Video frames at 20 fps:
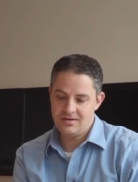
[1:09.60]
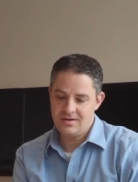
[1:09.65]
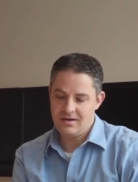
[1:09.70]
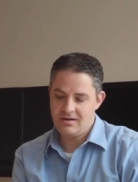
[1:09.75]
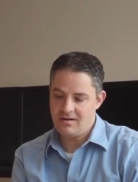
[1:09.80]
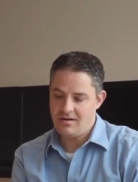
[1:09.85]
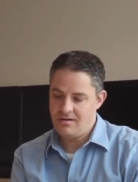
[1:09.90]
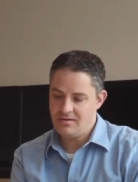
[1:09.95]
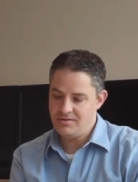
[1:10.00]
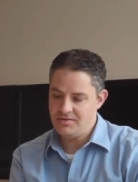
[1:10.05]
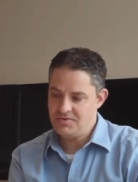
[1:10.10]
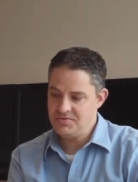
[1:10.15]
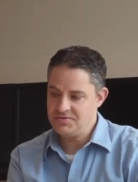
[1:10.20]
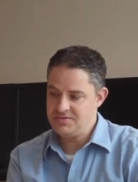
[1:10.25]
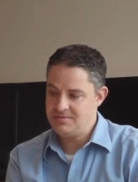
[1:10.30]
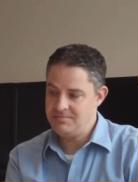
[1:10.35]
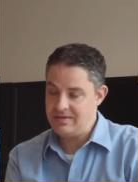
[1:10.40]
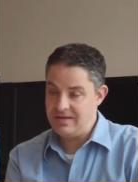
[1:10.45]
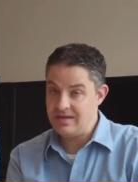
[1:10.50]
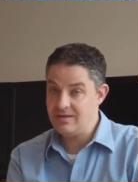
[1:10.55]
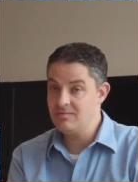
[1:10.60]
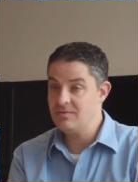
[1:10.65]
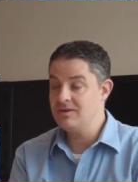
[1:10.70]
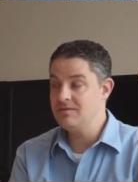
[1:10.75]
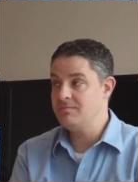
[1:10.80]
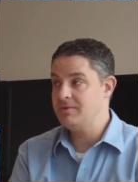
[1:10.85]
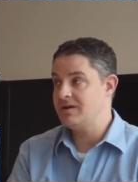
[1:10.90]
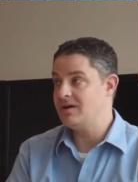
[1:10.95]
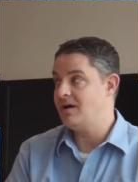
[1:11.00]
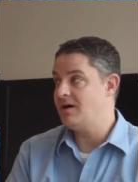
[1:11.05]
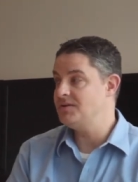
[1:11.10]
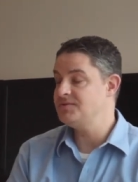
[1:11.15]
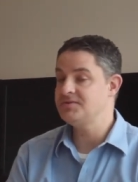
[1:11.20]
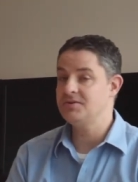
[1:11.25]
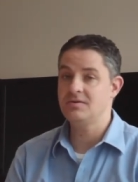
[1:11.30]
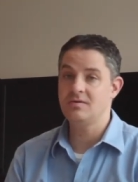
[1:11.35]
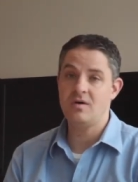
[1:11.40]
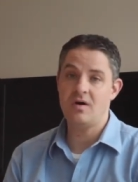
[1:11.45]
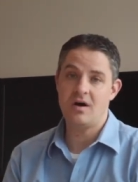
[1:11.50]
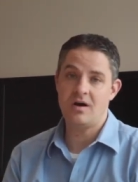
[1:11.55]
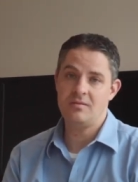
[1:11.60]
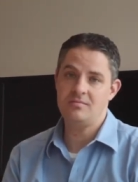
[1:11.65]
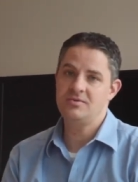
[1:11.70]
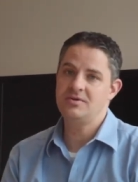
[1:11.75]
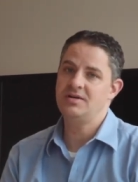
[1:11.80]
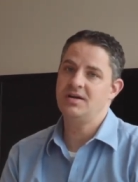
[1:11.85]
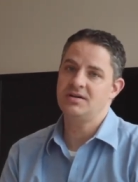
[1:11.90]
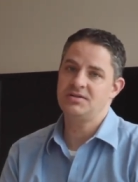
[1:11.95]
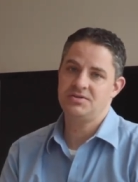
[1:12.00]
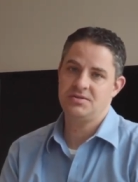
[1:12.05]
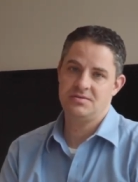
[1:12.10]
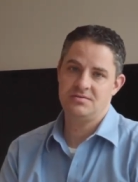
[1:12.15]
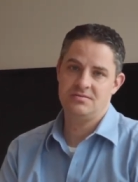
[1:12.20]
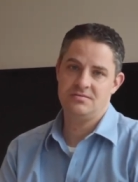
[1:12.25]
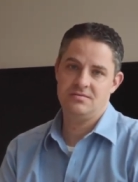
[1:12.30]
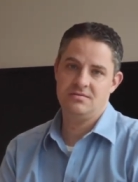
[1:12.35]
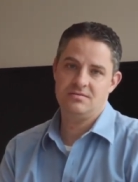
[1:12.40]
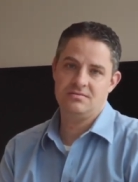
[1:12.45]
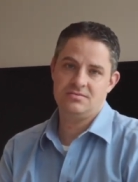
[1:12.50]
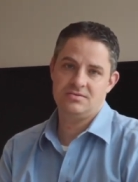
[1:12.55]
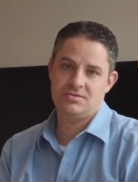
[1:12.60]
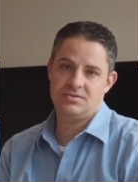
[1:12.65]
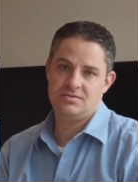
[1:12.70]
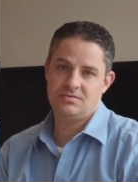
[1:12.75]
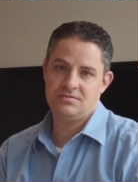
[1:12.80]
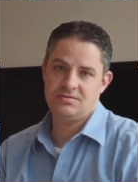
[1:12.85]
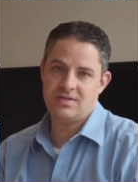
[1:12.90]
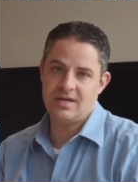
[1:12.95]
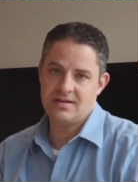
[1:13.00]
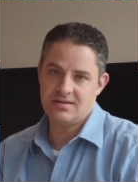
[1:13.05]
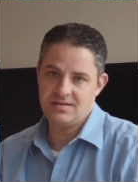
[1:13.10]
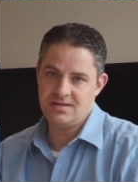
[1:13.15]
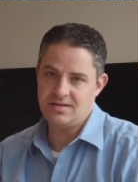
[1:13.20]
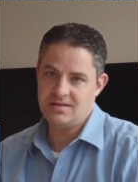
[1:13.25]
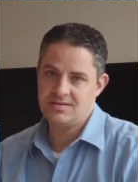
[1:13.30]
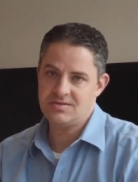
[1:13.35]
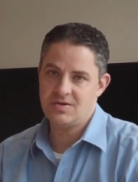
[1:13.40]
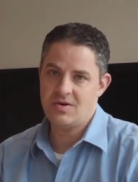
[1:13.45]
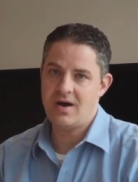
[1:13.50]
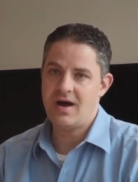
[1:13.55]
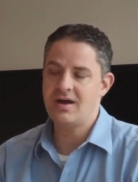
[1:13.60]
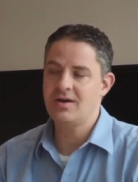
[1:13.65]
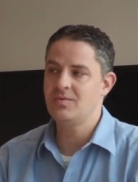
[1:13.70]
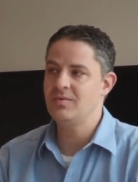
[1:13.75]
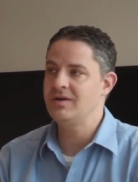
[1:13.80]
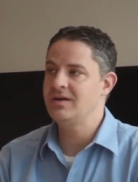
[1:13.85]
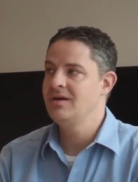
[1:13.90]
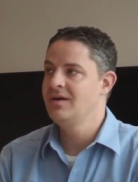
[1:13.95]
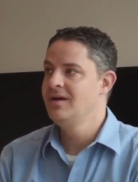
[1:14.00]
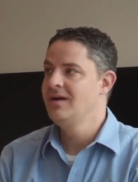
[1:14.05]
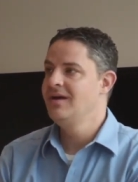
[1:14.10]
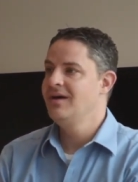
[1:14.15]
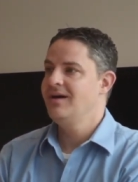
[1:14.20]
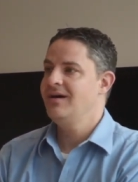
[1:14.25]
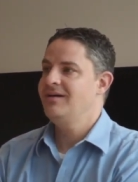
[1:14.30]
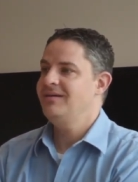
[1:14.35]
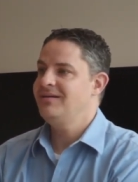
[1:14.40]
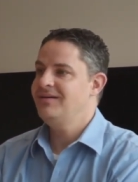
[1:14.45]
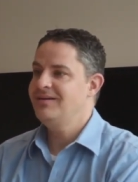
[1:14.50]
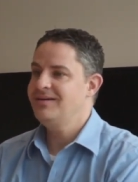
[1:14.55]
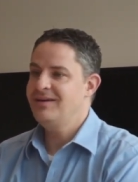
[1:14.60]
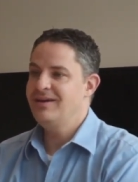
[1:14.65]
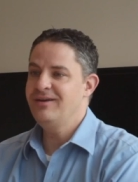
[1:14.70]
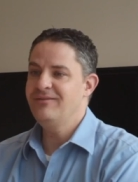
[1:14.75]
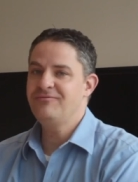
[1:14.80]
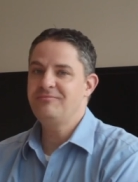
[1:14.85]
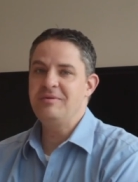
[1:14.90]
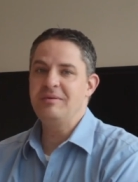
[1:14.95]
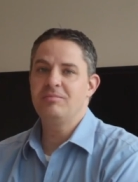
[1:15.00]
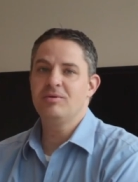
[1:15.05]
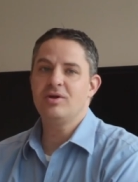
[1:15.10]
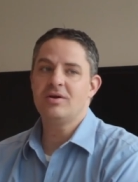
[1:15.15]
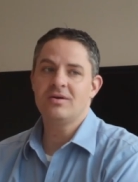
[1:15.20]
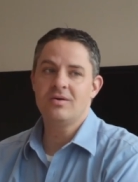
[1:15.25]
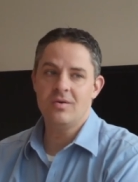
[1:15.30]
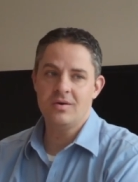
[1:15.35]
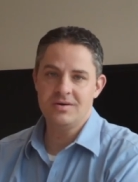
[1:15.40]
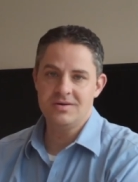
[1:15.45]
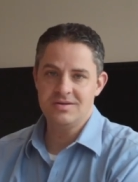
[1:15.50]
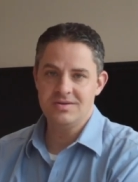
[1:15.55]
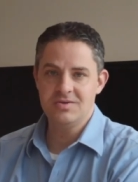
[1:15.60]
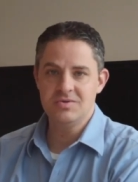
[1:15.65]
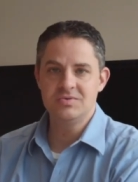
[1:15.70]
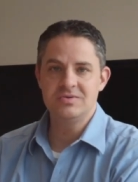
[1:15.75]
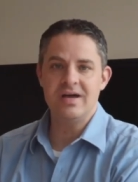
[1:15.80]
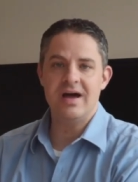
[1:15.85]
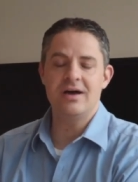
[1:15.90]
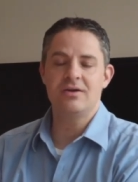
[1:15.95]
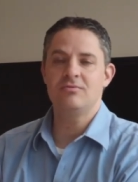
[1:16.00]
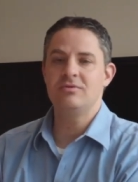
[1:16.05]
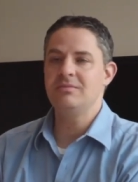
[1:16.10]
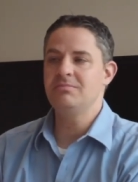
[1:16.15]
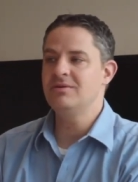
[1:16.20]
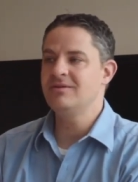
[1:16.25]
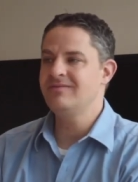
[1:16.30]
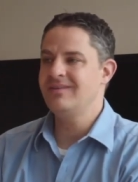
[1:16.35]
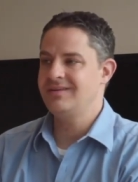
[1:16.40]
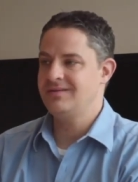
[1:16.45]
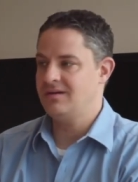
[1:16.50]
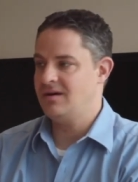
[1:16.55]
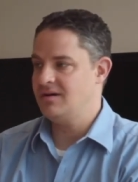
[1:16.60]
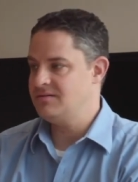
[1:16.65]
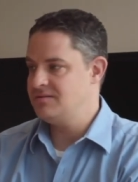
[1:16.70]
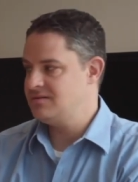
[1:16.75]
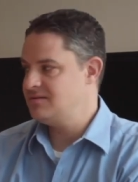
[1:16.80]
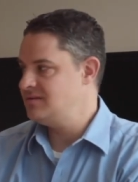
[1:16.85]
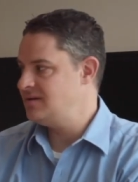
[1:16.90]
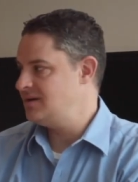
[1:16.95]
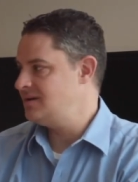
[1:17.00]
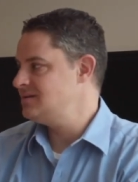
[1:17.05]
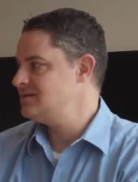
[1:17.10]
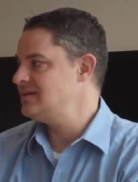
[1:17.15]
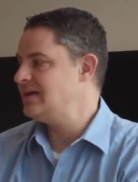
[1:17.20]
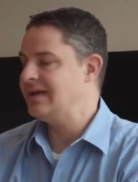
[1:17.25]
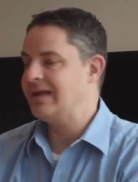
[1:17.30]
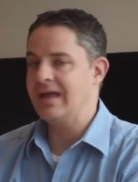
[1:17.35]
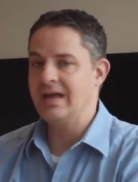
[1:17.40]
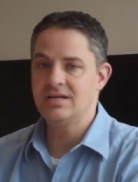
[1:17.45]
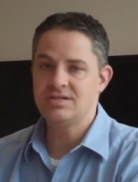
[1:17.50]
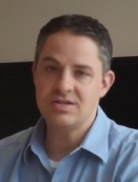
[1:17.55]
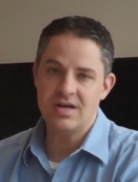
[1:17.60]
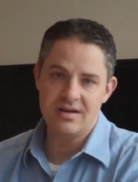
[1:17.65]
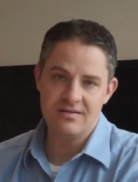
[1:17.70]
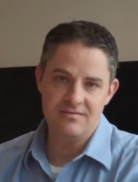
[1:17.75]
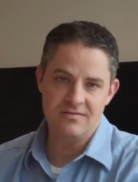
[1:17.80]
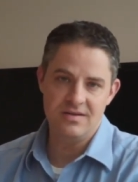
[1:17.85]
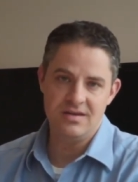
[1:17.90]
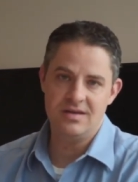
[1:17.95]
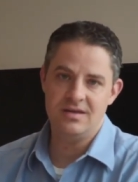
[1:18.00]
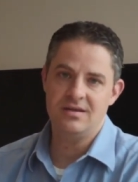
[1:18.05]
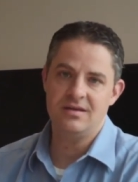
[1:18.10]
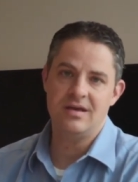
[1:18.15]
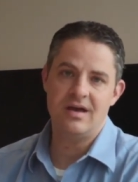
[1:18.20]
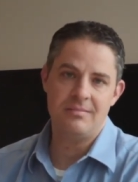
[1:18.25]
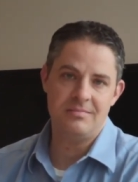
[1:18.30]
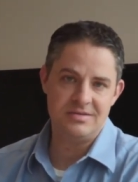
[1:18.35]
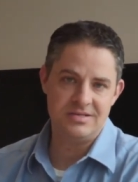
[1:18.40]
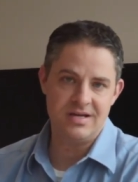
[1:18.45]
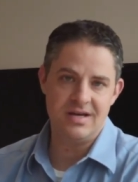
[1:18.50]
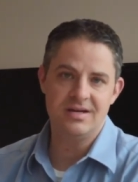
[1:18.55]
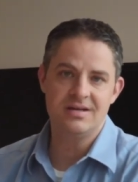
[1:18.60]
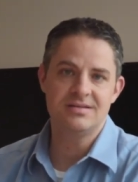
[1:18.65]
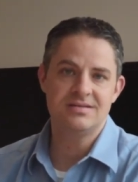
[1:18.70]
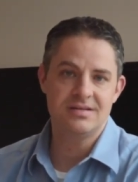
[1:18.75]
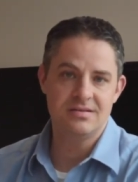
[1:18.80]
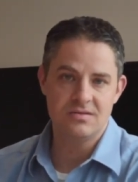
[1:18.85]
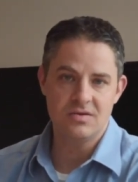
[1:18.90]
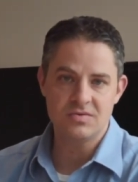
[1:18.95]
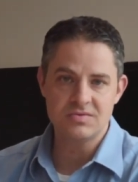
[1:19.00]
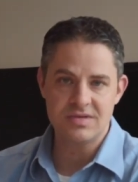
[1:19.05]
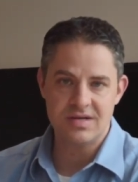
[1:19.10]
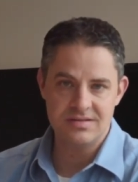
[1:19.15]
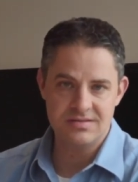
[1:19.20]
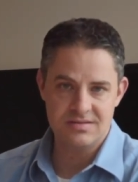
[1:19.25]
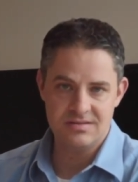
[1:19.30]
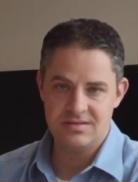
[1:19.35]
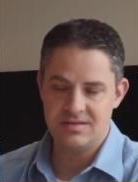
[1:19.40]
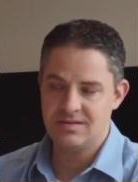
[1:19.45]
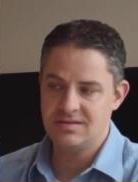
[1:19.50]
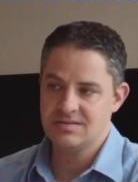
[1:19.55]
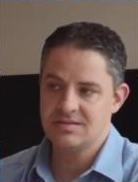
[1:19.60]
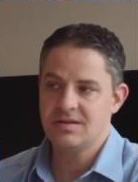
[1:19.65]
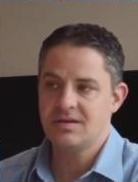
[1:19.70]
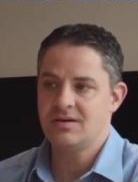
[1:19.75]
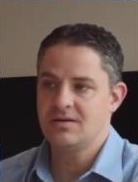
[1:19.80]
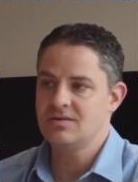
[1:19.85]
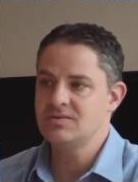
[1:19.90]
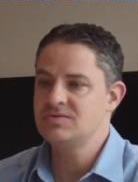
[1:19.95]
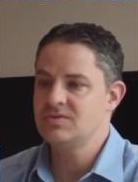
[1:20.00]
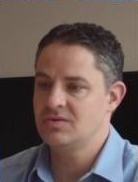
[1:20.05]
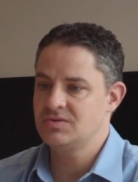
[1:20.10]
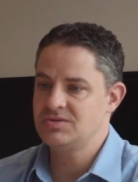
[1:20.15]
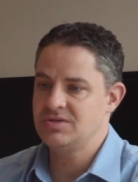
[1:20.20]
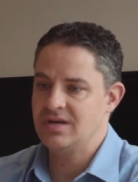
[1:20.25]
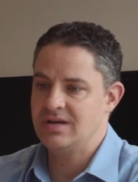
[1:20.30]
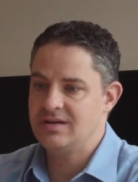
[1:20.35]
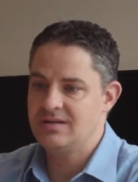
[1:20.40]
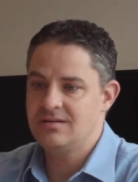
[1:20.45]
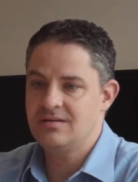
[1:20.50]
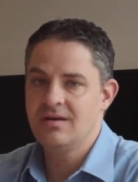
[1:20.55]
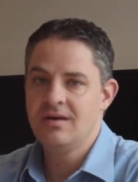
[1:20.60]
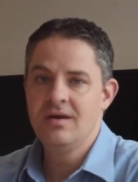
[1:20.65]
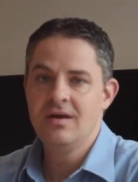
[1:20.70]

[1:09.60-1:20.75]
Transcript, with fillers: and alcohol use to begin with, but also harm reduction techniques. So how do we uh, if people are going to use, how do we prevent other things like HIV, hepatitis, and those kinds of things that are associated